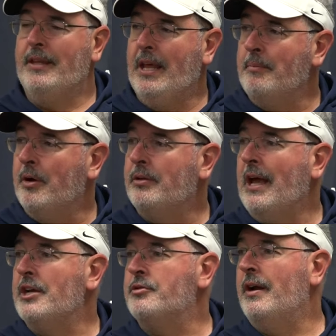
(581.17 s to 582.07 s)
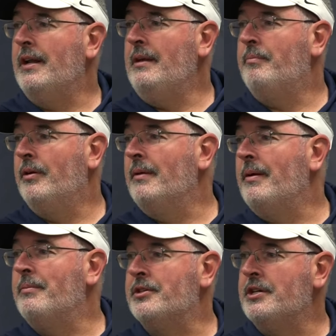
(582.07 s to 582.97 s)
getting both guys ready, putting them
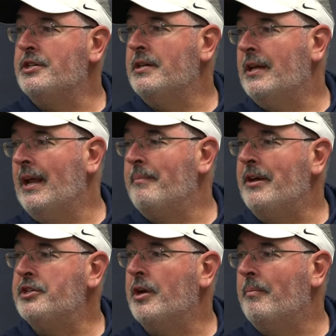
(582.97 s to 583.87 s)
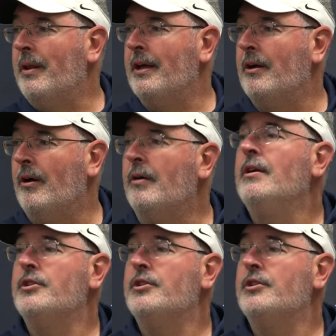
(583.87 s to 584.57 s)
in position kind of based on play call.